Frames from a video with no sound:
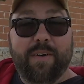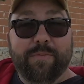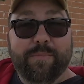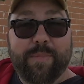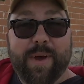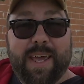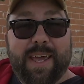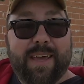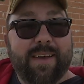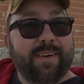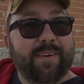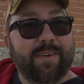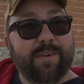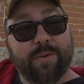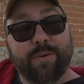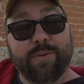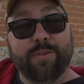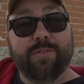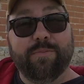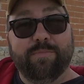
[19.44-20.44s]
of me,
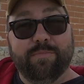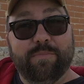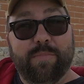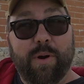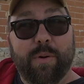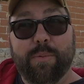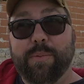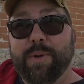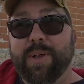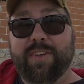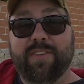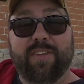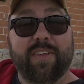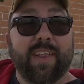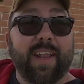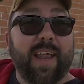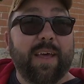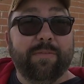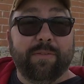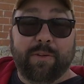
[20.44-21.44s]
or probably to
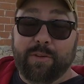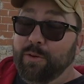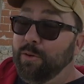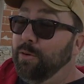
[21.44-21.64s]
the left on